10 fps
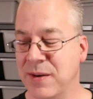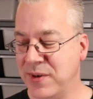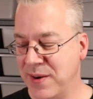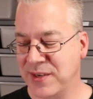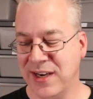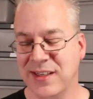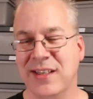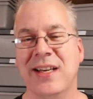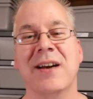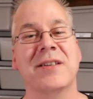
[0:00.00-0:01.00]
Sometimes I can
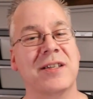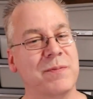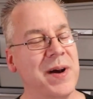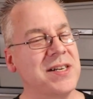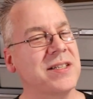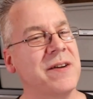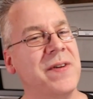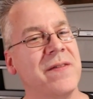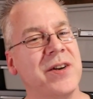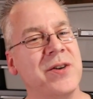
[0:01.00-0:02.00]
sit down, especially if
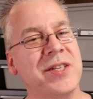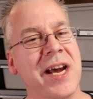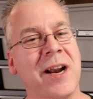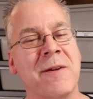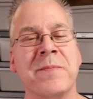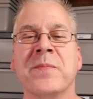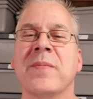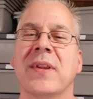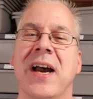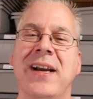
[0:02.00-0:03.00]
you have a new channel,
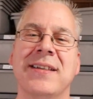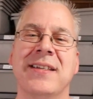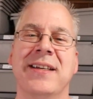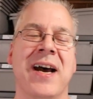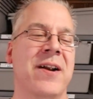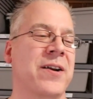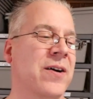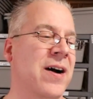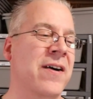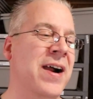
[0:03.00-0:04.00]
I can sit down and
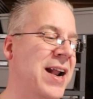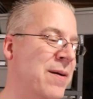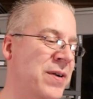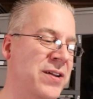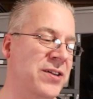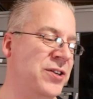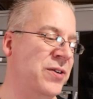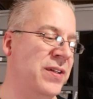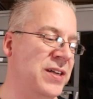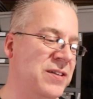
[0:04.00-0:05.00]
go, all right, I'm going to
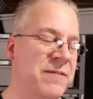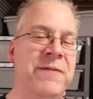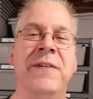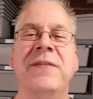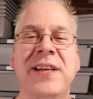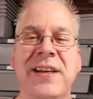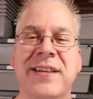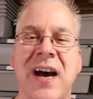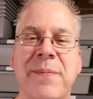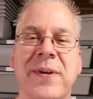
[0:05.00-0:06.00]
do these 15
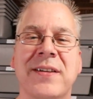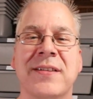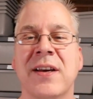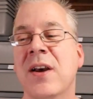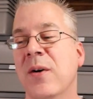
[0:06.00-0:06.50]
topics.